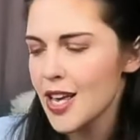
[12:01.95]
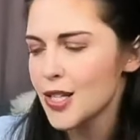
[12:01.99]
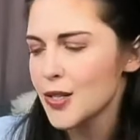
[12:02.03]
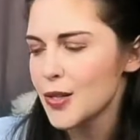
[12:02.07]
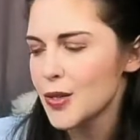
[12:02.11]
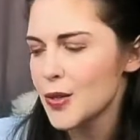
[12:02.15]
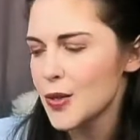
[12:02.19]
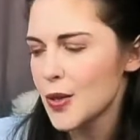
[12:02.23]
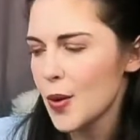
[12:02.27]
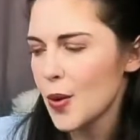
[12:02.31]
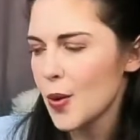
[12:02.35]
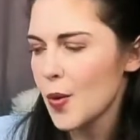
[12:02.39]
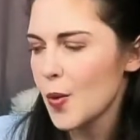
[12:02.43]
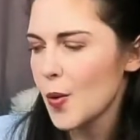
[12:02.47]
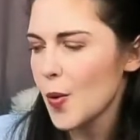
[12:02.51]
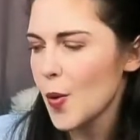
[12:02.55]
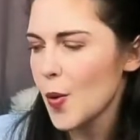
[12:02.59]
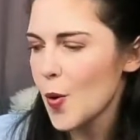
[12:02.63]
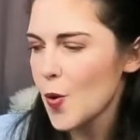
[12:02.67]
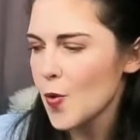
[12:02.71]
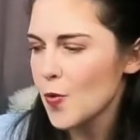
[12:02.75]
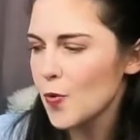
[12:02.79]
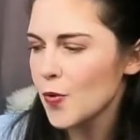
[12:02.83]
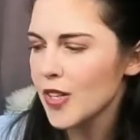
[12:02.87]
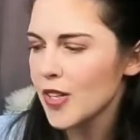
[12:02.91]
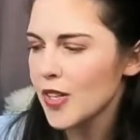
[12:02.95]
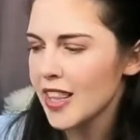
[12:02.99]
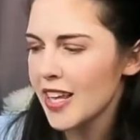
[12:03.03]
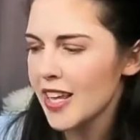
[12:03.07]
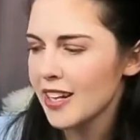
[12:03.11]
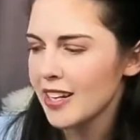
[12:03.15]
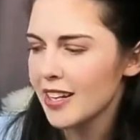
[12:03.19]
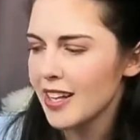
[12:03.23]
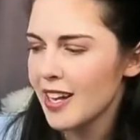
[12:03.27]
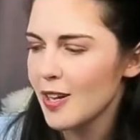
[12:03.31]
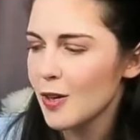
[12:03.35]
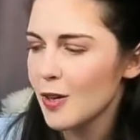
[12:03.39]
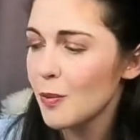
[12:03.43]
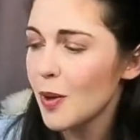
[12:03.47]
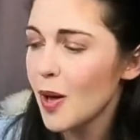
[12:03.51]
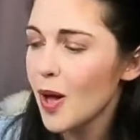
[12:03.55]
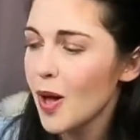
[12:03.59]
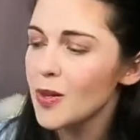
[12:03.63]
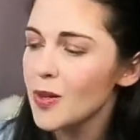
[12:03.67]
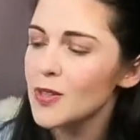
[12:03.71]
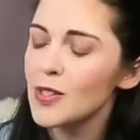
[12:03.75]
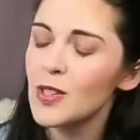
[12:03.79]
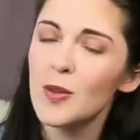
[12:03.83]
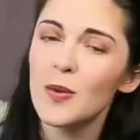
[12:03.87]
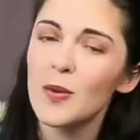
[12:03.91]
So hopefully that'll help.
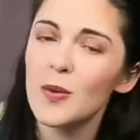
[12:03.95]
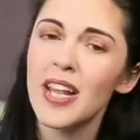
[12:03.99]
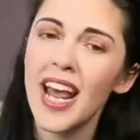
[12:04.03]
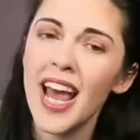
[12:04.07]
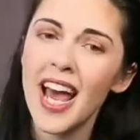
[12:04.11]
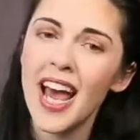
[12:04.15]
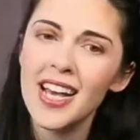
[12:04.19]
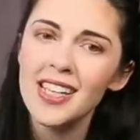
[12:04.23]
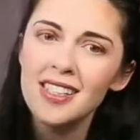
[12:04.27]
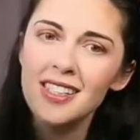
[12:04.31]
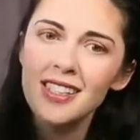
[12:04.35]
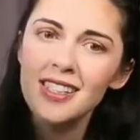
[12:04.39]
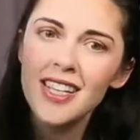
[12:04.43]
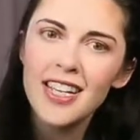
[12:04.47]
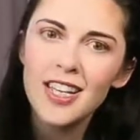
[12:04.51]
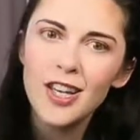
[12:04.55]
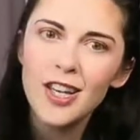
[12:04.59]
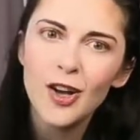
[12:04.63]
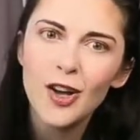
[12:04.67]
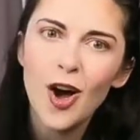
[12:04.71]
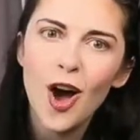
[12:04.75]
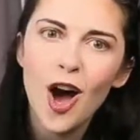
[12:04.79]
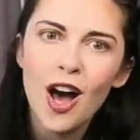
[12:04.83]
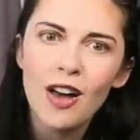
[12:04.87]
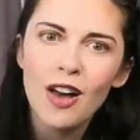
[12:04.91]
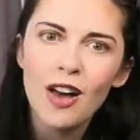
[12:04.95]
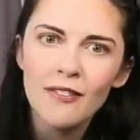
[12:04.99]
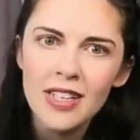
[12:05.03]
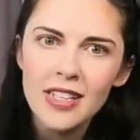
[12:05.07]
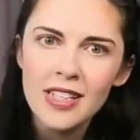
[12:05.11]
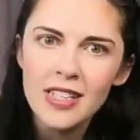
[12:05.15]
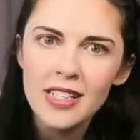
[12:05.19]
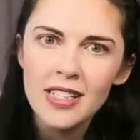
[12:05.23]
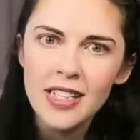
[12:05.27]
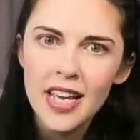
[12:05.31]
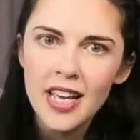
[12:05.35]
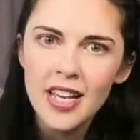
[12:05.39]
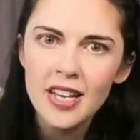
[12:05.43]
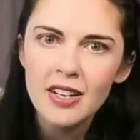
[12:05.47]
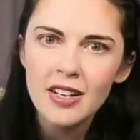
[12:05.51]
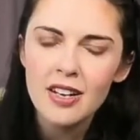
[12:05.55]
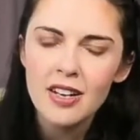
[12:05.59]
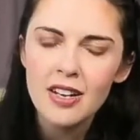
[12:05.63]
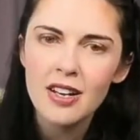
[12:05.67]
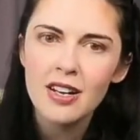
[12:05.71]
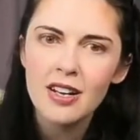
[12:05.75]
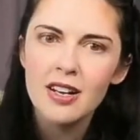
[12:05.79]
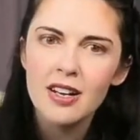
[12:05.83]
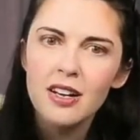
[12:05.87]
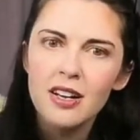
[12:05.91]
Also, it has like a coffee stain
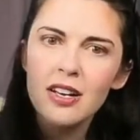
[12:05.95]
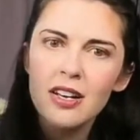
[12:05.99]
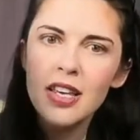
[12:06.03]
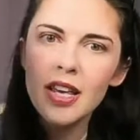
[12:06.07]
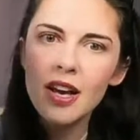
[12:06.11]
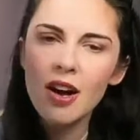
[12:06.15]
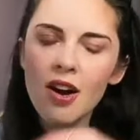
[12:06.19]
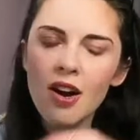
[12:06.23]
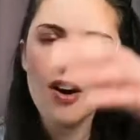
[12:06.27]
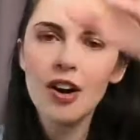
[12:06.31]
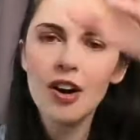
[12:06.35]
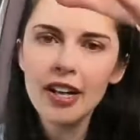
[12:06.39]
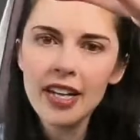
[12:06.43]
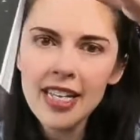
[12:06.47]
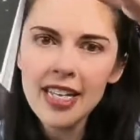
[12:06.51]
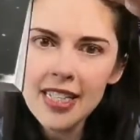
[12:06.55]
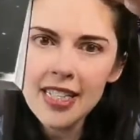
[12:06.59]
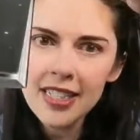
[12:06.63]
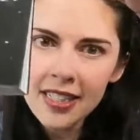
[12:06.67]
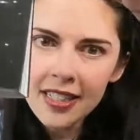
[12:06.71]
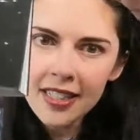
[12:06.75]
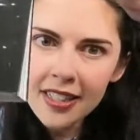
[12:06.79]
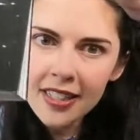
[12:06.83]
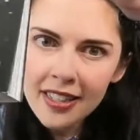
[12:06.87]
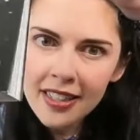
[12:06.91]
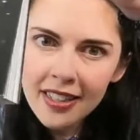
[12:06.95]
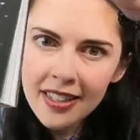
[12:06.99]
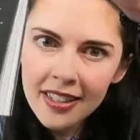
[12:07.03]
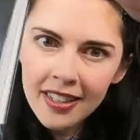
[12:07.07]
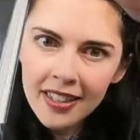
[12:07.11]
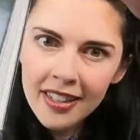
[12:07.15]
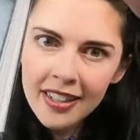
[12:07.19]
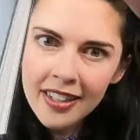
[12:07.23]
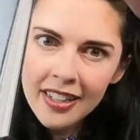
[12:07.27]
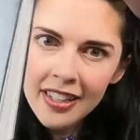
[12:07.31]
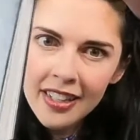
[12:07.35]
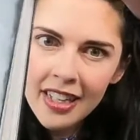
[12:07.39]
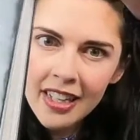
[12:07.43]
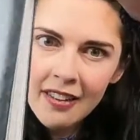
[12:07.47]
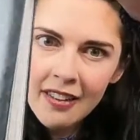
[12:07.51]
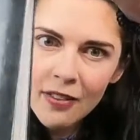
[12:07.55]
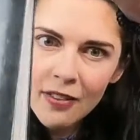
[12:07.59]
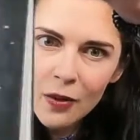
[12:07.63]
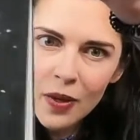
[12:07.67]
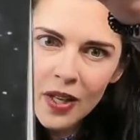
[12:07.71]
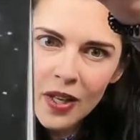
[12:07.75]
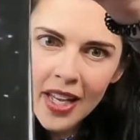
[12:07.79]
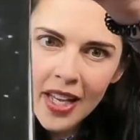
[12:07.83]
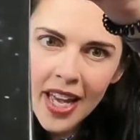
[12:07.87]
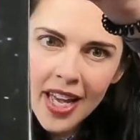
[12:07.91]
on it. If
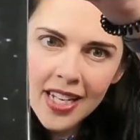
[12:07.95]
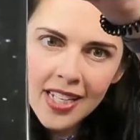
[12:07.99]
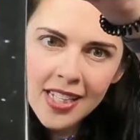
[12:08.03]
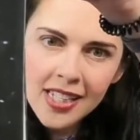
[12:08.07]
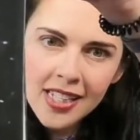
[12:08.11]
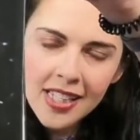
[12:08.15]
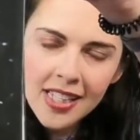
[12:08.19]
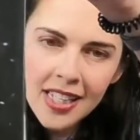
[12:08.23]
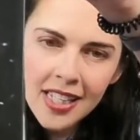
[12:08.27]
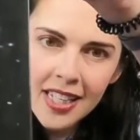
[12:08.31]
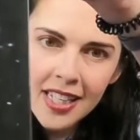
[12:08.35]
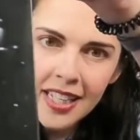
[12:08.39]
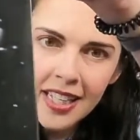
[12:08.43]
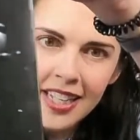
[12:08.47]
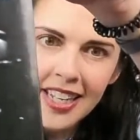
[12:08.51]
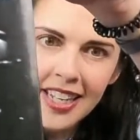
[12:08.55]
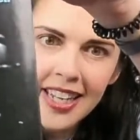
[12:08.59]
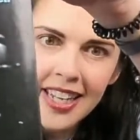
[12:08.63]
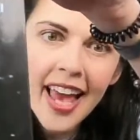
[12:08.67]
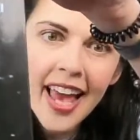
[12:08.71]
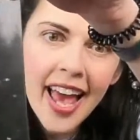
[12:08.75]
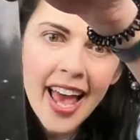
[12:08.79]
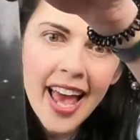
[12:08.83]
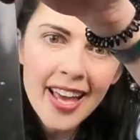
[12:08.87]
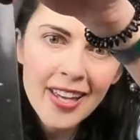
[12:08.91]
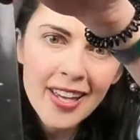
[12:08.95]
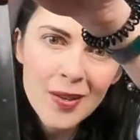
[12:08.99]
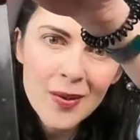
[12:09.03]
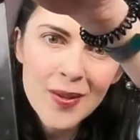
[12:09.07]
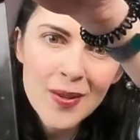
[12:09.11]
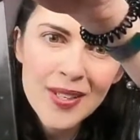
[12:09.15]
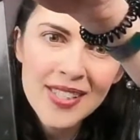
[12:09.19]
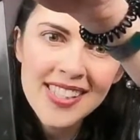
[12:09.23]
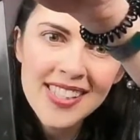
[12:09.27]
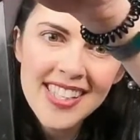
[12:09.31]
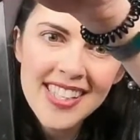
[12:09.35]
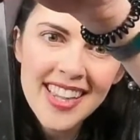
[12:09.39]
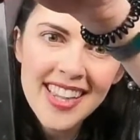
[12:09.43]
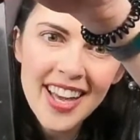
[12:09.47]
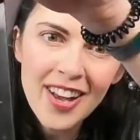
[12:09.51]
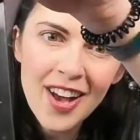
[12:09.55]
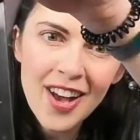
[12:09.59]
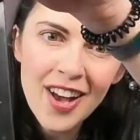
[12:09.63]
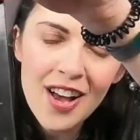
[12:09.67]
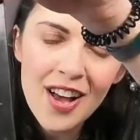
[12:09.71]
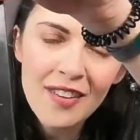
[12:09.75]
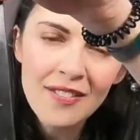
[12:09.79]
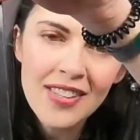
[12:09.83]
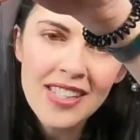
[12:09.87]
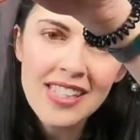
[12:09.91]
you can kind of see, yeah, you can see that
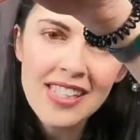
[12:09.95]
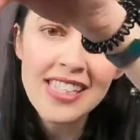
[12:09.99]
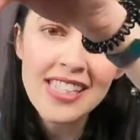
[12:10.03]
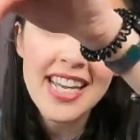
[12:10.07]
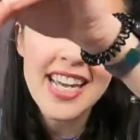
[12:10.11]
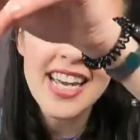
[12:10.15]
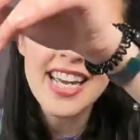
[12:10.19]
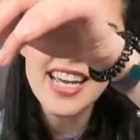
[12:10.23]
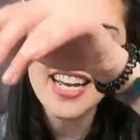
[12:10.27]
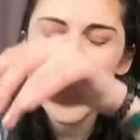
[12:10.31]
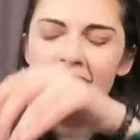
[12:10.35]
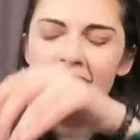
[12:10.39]
coffee stain.